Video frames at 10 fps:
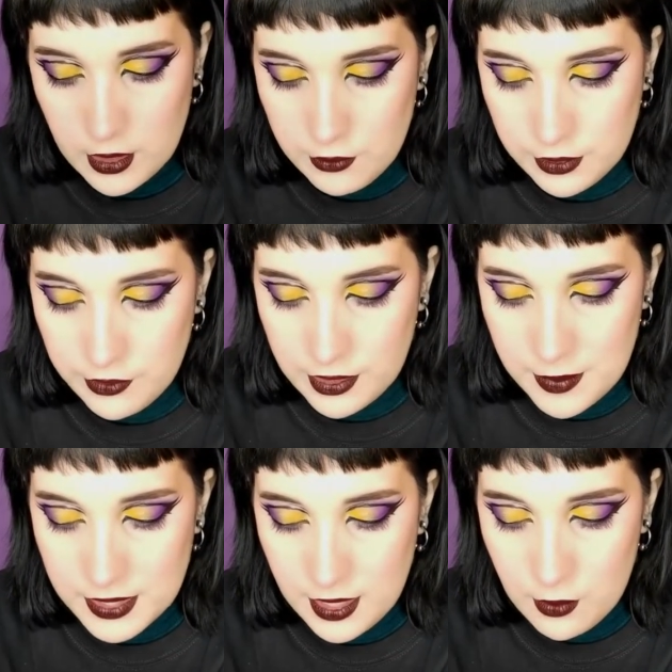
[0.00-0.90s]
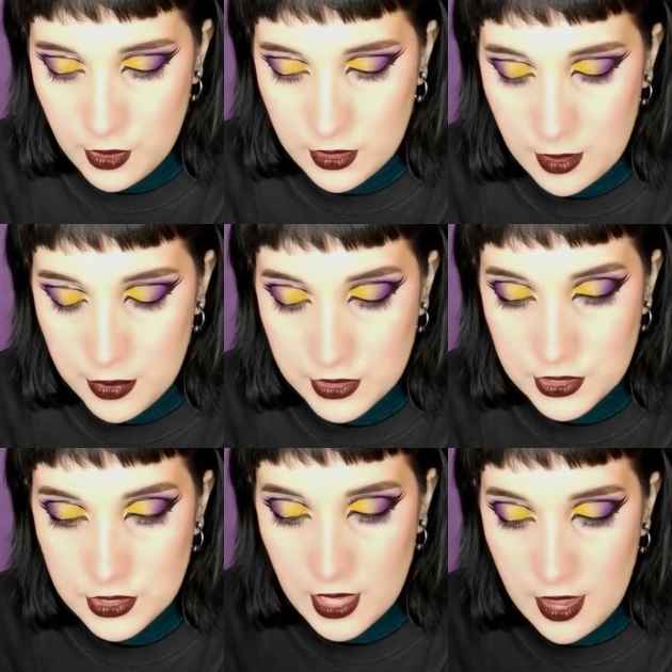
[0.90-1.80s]
I really recommend that one. I
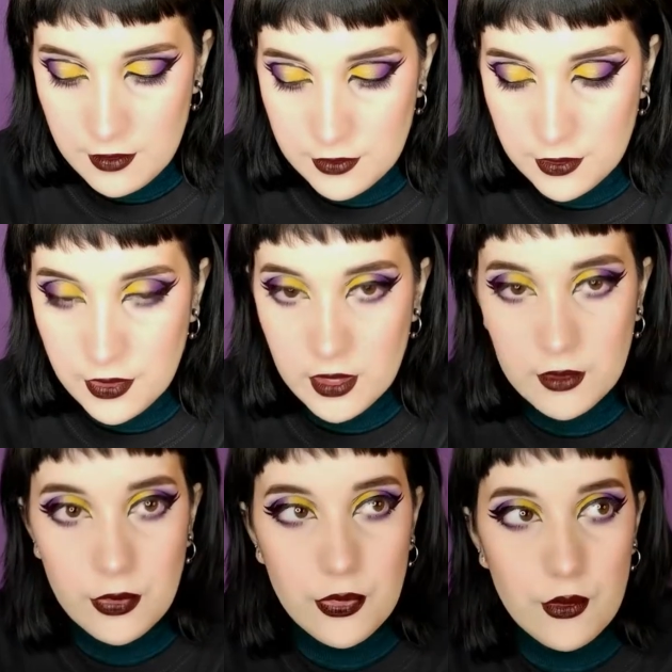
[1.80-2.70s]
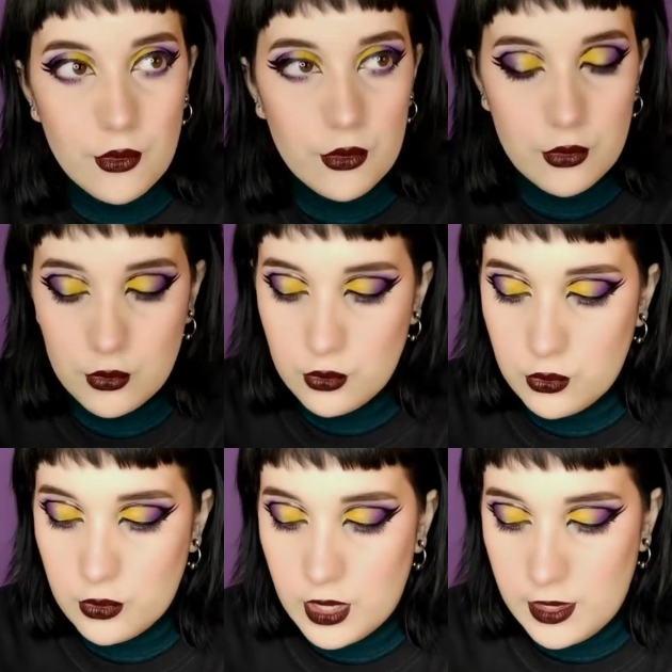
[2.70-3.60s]
purchased everything
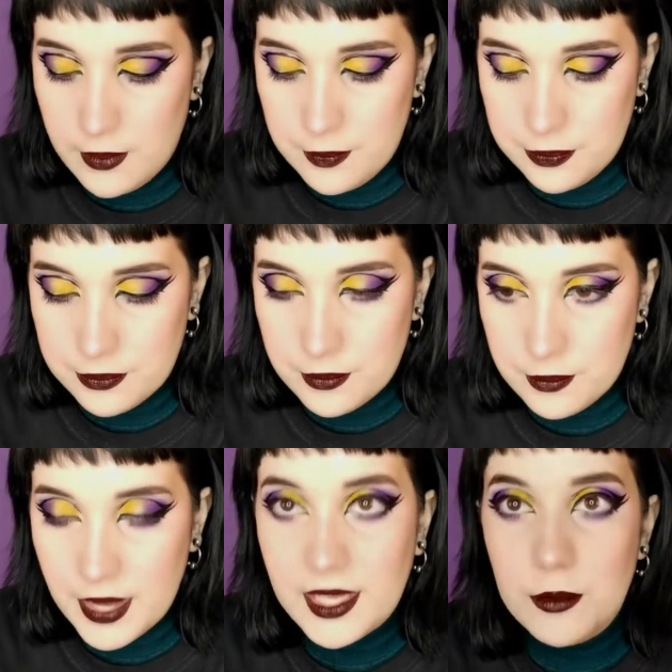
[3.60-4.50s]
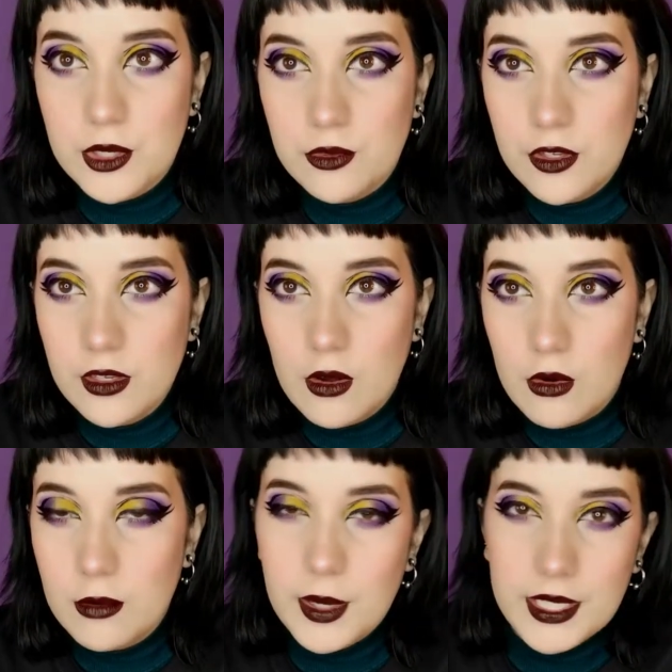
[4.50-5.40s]
through Maki Beauty
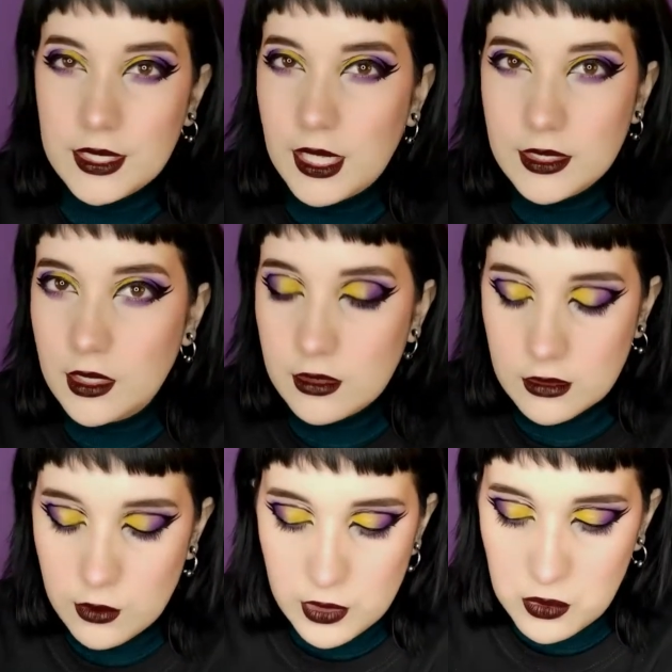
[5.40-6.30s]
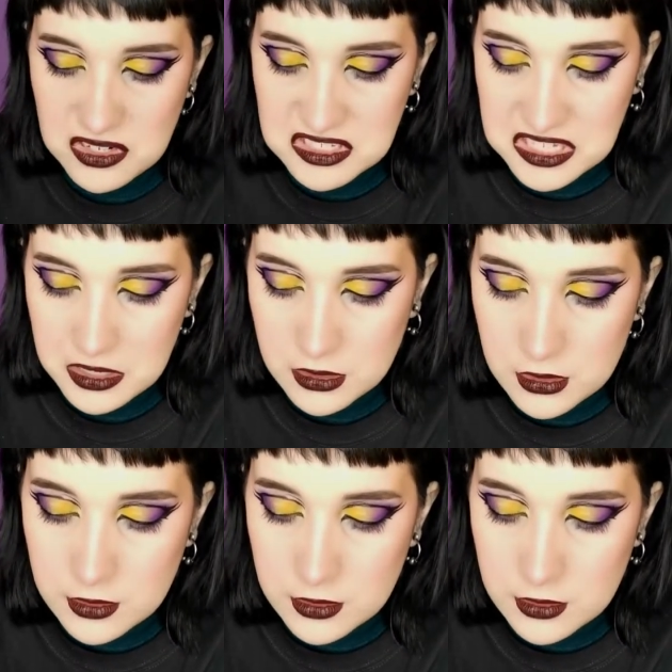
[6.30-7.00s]
or Maki Lalia, the way you want to say.